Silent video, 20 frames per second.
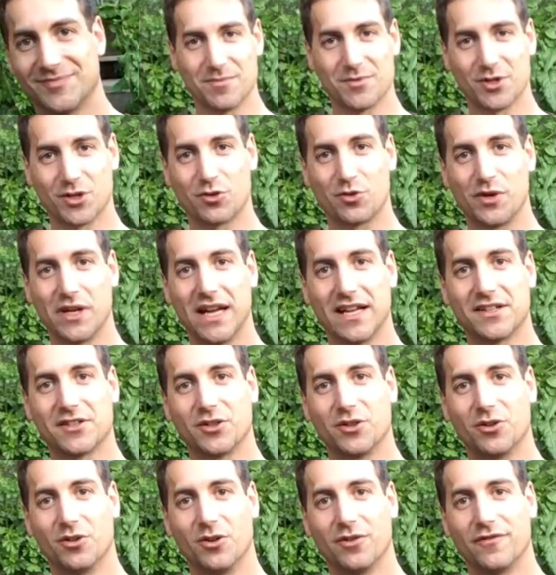I am the
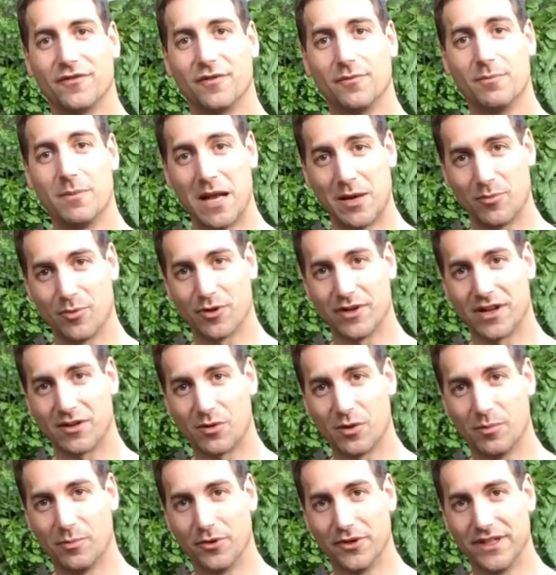creator of
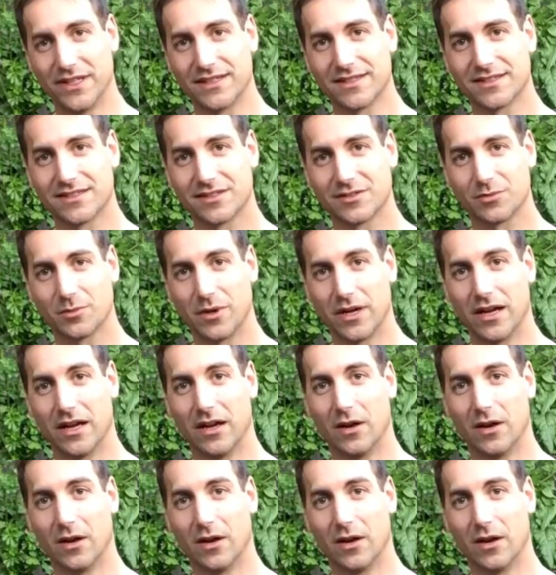Melbourne Aquaponics,